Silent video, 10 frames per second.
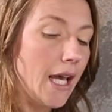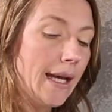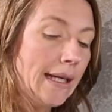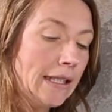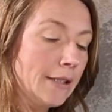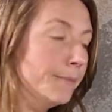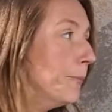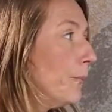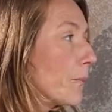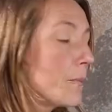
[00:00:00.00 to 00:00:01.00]

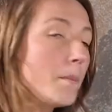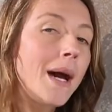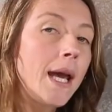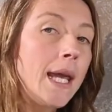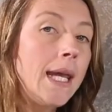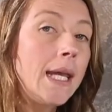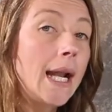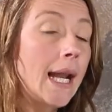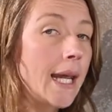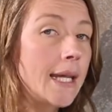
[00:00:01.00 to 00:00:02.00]
Um, my
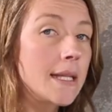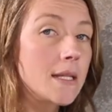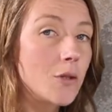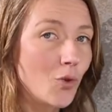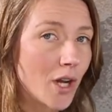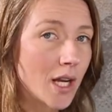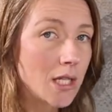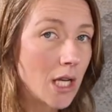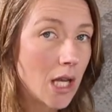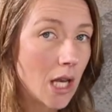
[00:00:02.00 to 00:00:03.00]
clients don't
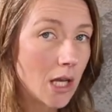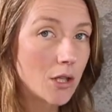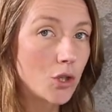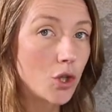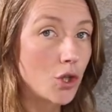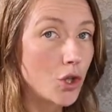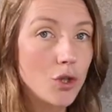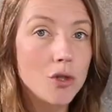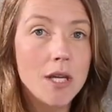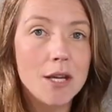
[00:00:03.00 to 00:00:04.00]
actually get to
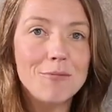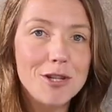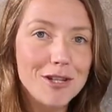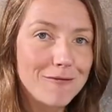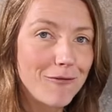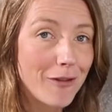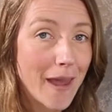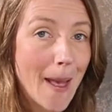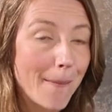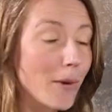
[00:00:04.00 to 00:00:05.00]
choose the images for
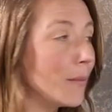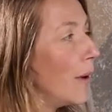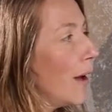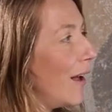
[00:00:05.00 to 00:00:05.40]
the album.